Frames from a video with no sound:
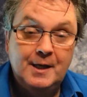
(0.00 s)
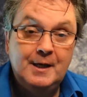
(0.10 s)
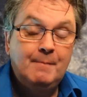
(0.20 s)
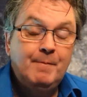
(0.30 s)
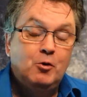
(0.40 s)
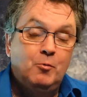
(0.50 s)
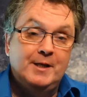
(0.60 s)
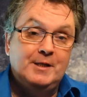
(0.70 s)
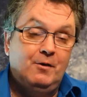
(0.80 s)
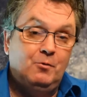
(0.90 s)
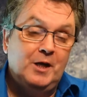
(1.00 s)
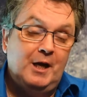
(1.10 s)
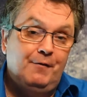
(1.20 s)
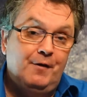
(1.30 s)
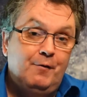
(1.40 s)
I hope that's
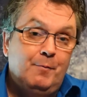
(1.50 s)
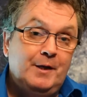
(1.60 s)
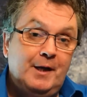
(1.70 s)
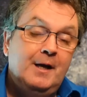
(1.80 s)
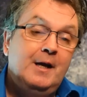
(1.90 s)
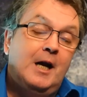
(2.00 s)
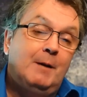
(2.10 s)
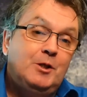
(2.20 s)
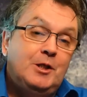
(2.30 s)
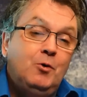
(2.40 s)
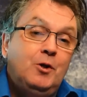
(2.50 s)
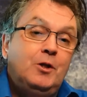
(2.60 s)
okay for everybody. I'm still